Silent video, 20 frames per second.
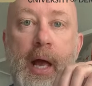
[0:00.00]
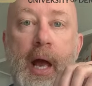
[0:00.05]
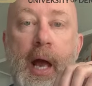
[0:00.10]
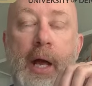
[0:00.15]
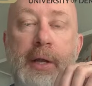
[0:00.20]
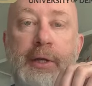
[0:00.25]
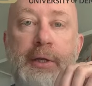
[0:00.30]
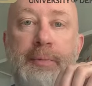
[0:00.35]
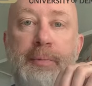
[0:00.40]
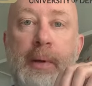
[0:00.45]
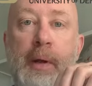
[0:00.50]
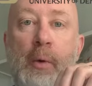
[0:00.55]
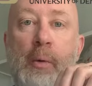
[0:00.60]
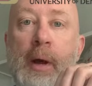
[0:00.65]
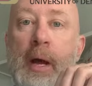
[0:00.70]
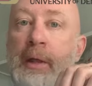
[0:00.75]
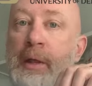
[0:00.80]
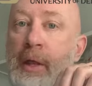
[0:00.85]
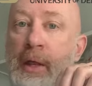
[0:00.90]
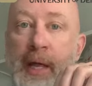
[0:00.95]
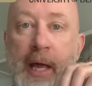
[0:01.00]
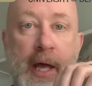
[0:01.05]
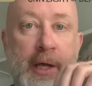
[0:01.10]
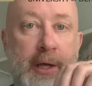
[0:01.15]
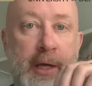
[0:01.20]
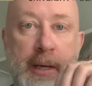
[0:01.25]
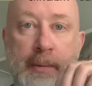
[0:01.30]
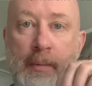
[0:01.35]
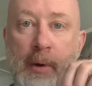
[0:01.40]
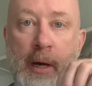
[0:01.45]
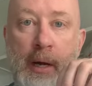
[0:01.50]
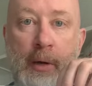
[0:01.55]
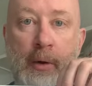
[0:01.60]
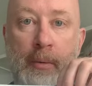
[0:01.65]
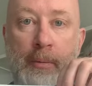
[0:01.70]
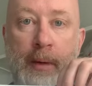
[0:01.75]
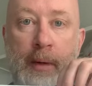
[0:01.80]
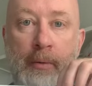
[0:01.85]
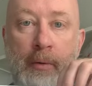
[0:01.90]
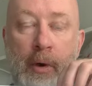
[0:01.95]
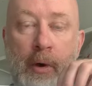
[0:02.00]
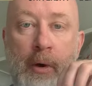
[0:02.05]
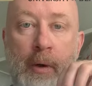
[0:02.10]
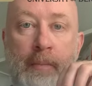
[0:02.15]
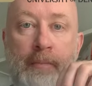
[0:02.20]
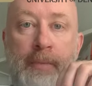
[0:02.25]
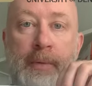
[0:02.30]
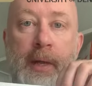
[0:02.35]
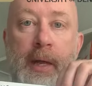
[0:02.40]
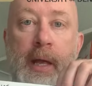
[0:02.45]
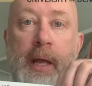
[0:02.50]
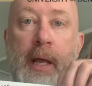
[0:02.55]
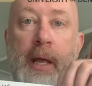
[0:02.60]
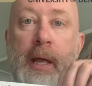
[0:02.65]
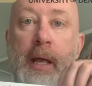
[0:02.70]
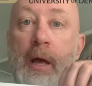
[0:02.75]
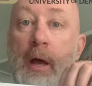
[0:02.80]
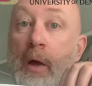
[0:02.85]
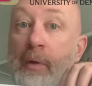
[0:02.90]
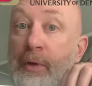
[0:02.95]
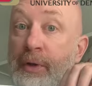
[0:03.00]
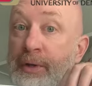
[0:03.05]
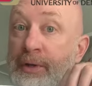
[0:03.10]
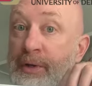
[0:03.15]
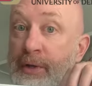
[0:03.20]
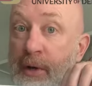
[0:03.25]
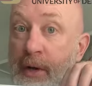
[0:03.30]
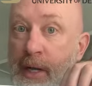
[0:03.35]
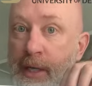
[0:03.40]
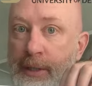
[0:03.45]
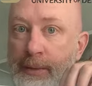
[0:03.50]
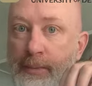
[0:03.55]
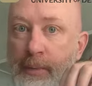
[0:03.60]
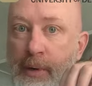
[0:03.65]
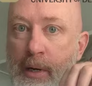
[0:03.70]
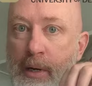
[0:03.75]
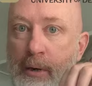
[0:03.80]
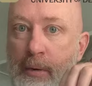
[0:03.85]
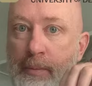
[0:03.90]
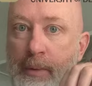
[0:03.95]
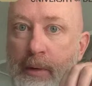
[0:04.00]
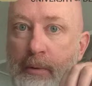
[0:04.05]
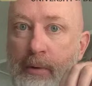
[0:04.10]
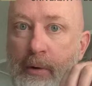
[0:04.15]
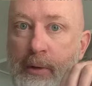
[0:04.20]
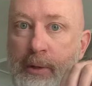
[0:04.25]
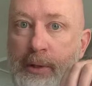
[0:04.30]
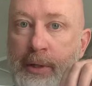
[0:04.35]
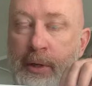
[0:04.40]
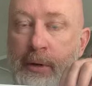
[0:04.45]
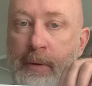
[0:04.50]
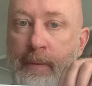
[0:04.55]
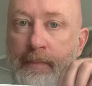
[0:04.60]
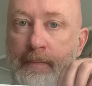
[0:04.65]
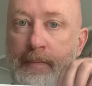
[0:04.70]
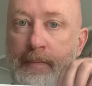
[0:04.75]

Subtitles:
And just be aware that the athlete might not be wrong. The science might not be wrong too.